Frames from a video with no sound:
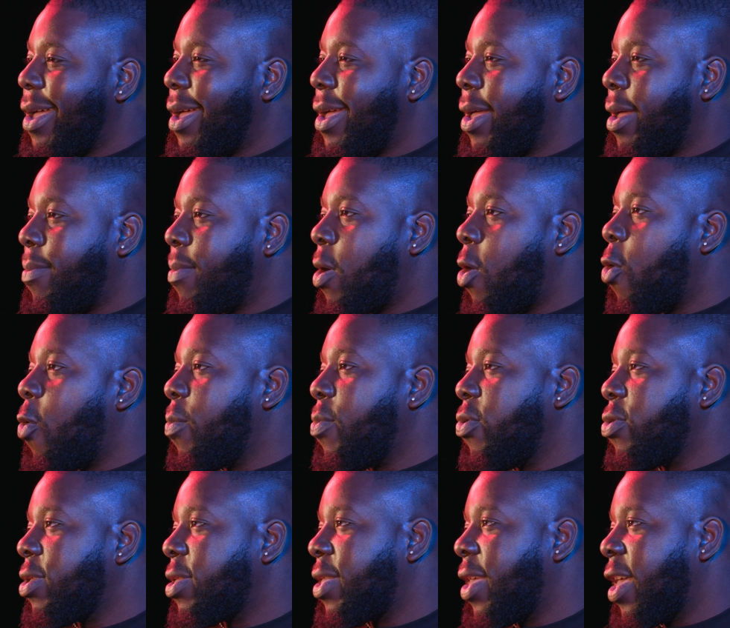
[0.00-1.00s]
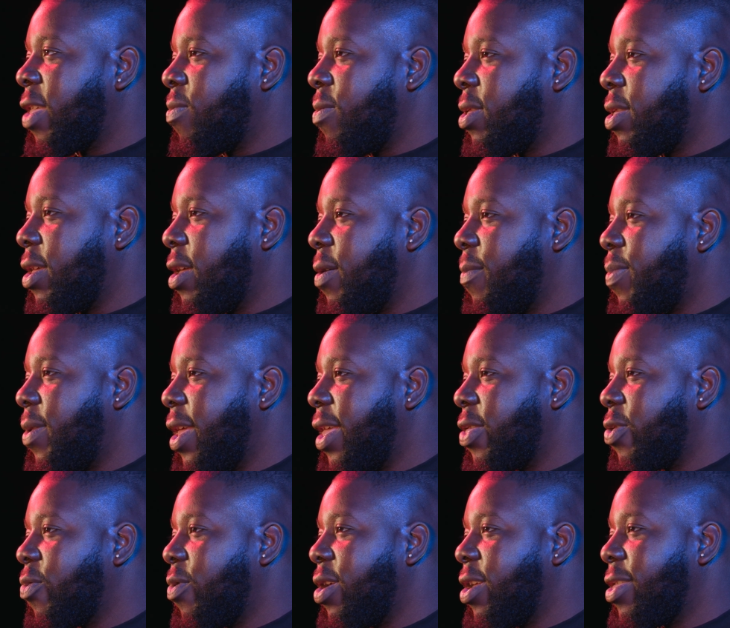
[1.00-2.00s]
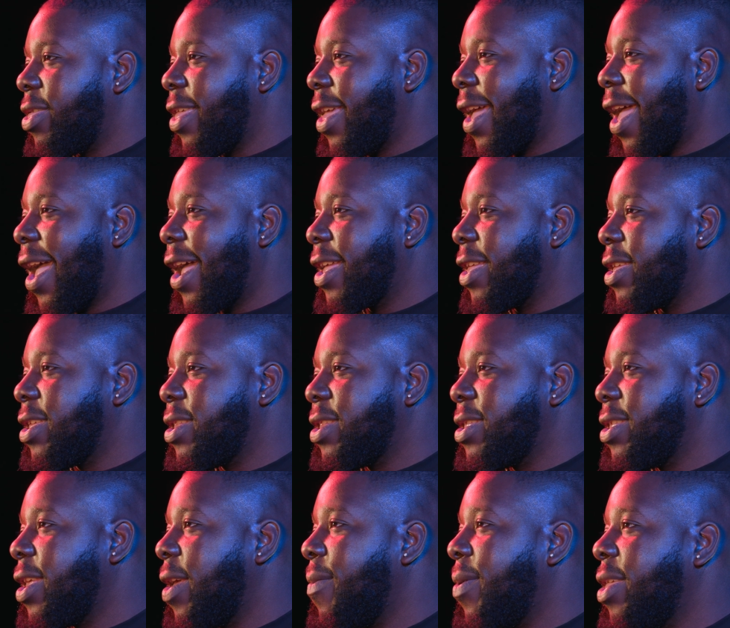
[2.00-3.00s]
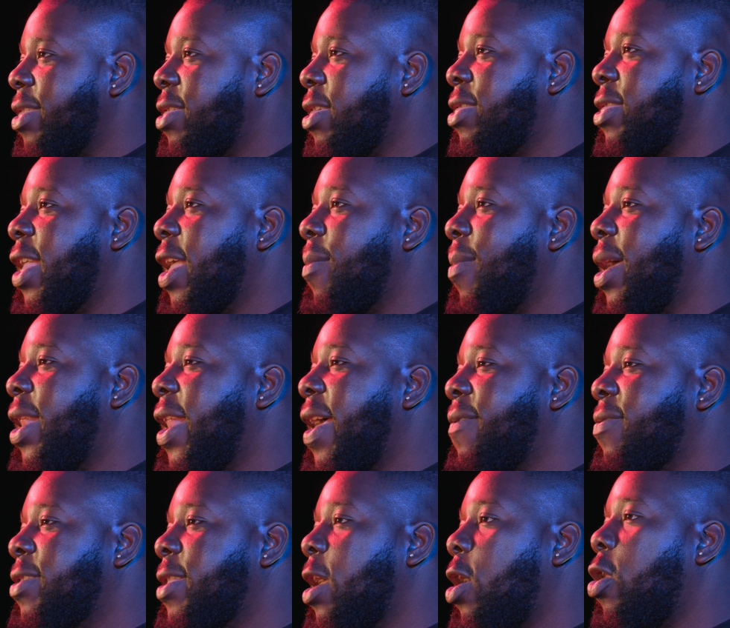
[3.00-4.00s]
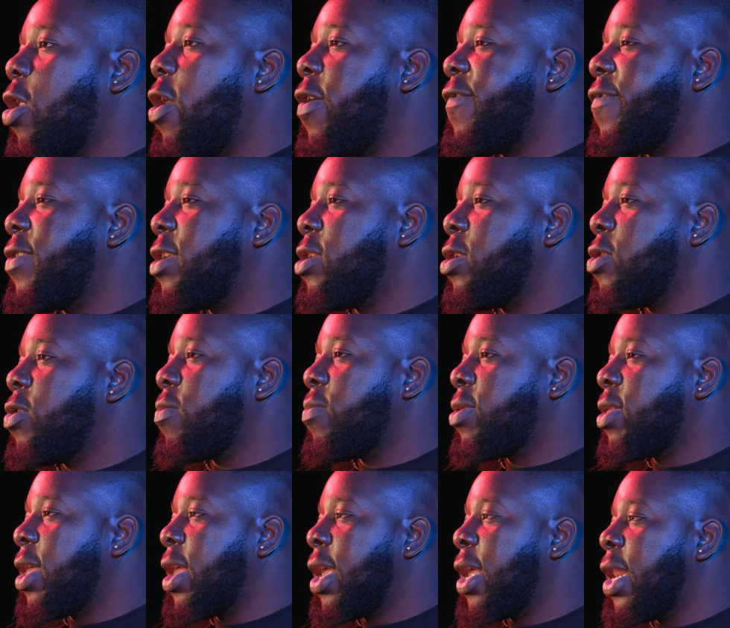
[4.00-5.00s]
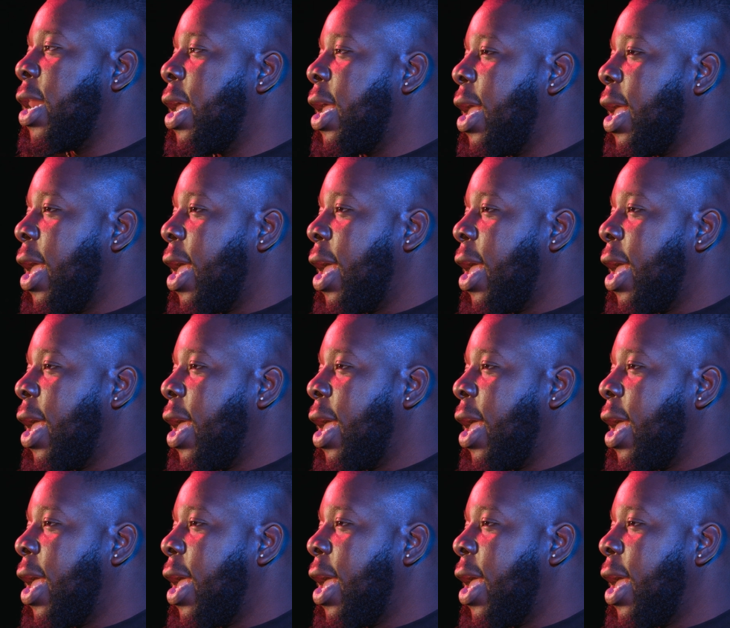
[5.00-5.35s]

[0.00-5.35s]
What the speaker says: I hope music takes me to a place where it's like I could, you know what I mean, sustain my lifestyle off it, you know what I'm saying?